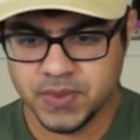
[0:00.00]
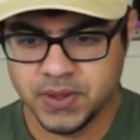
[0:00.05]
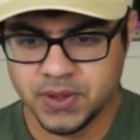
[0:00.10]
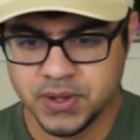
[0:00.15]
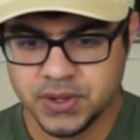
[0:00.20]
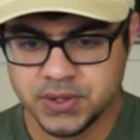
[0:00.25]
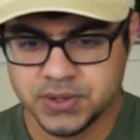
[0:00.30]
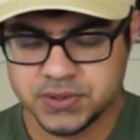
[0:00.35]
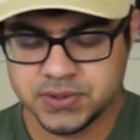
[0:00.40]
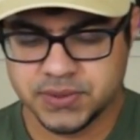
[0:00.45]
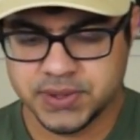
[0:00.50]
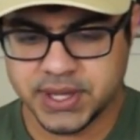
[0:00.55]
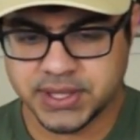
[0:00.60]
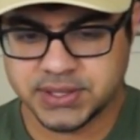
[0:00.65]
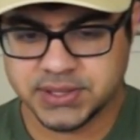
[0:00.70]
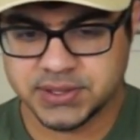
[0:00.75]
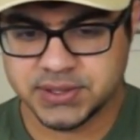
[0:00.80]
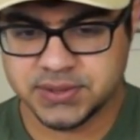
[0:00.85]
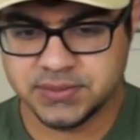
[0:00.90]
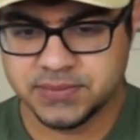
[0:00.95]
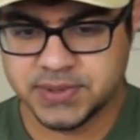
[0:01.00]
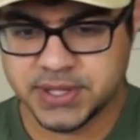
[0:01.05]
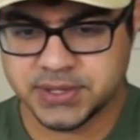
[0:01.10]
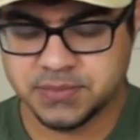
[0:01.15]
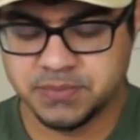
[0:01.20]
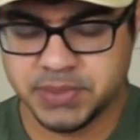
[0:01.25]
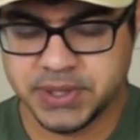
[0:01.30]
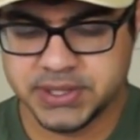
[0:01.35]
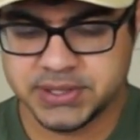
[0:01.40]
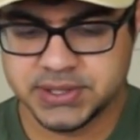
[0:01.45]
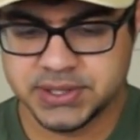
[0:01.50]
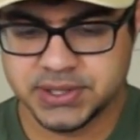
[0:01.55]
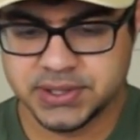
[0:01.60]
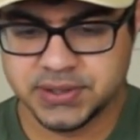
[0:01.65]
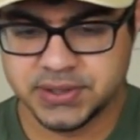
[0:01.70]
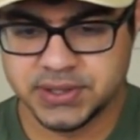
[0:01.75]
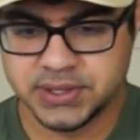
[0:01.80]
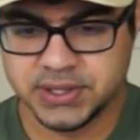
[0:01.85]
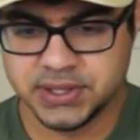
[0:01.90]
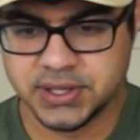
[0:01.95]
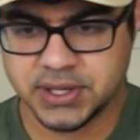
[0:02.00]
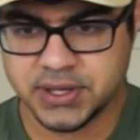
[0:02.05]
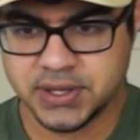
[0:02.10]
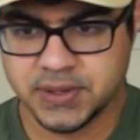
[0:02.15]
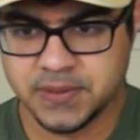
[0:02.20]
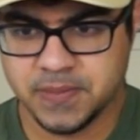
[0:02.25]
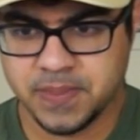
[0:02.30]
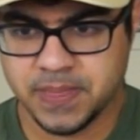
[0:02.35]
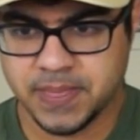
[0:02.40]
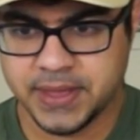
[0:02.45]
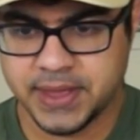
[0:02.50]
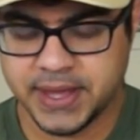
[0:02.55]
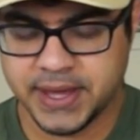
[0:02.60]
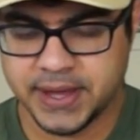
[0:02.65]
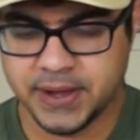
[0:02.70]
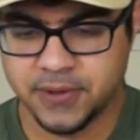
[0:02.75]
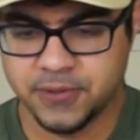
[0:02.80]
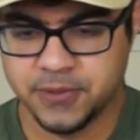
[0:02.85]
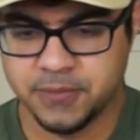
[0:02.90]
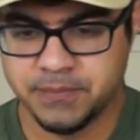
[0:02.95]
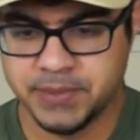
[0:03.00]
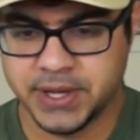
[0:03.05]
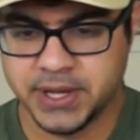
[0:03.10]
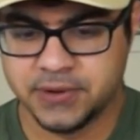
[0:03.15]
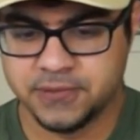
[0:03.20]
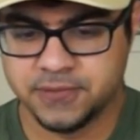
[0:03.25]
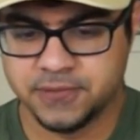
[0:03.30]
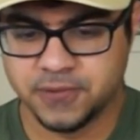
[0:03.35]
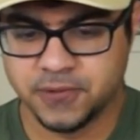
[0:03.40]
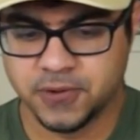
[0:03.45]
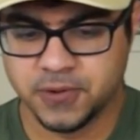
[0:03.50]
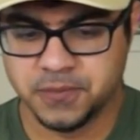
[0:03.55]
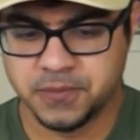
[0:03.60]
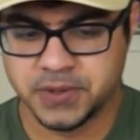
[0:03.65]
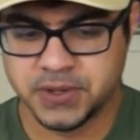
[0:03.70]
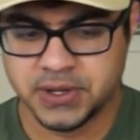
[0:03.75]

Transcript: So that's basically how the band formed.